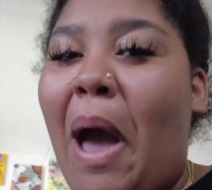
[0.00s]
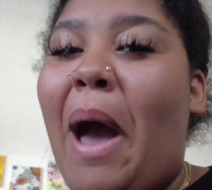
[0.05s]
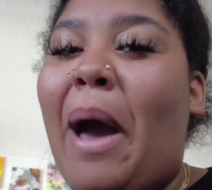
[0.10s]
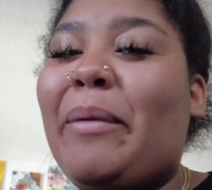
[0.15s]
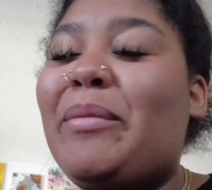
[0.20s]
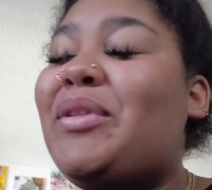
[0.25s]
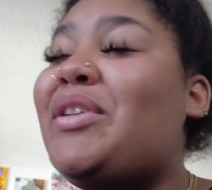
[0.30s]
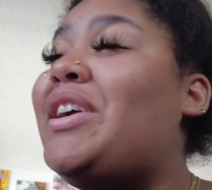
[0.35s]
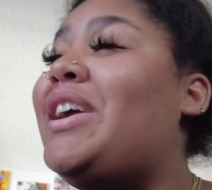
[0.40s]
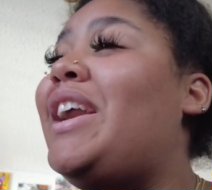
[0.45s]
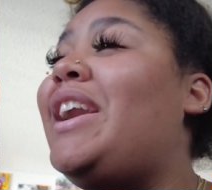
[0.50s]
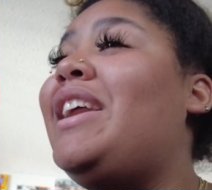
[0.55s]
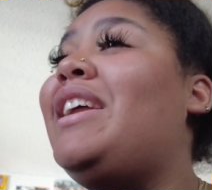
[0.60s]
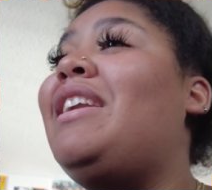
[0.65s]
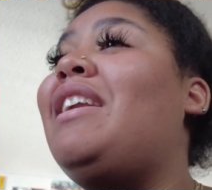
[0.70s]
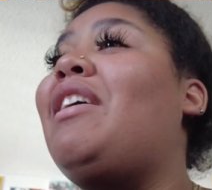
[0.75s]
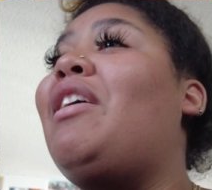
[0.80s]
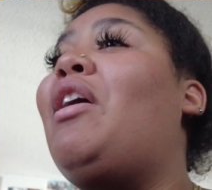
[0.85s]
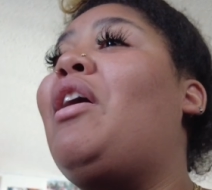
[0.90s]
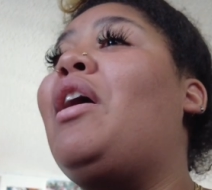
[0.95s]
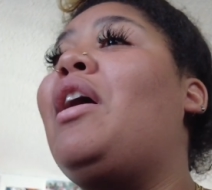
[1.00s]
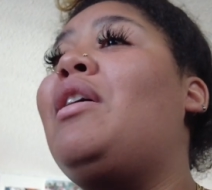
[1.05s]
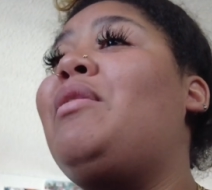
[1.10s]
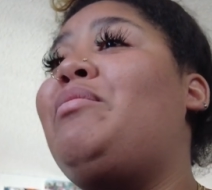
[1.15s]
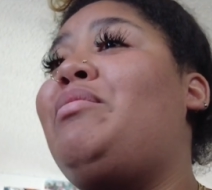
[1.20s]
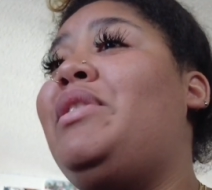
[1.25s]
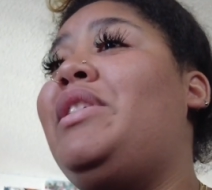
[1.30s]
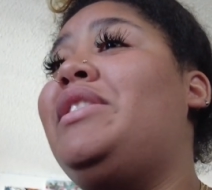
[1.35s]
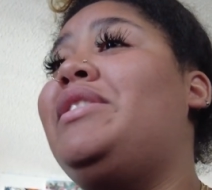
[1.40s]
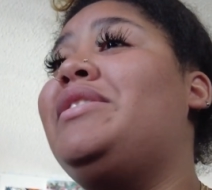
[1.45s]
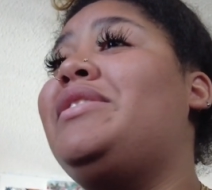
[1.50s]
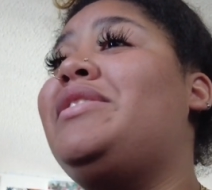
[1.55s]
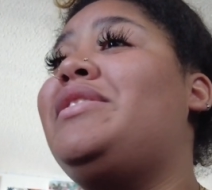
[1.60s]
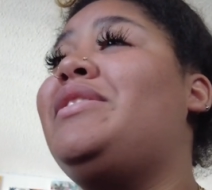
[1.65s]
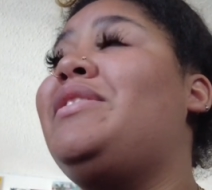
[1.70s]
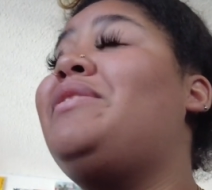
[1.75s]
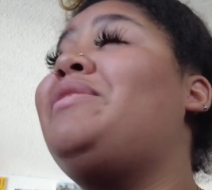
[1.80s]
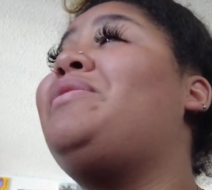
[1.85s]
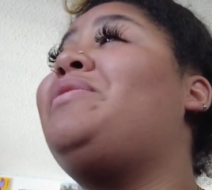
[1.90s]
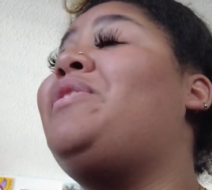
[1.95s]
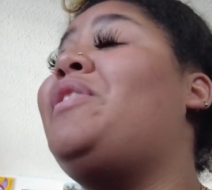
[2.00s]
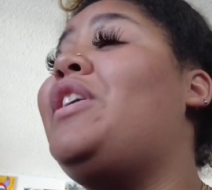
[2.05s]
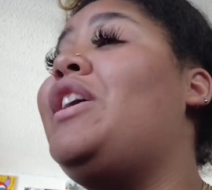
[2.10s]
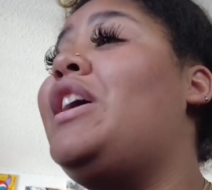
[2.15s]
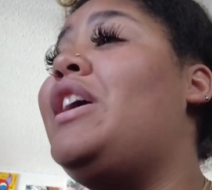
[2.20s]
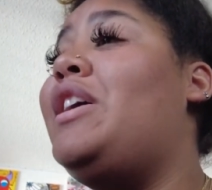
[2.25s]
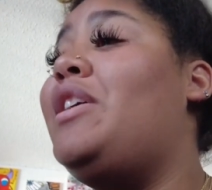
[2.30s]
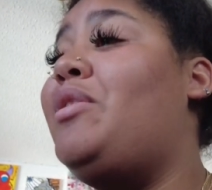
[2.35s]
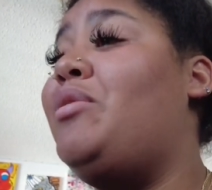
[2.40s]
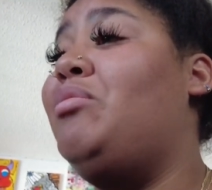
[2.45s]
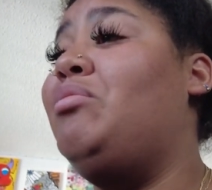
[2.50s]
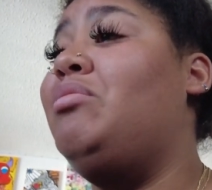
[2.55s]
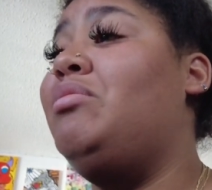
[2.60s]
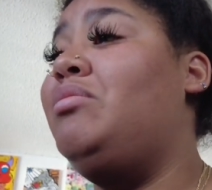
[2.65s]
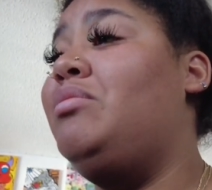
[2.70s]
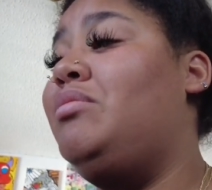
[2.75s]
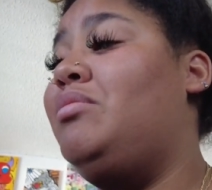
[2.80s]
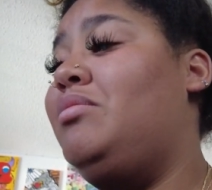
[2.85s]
I'm creating an art piece for him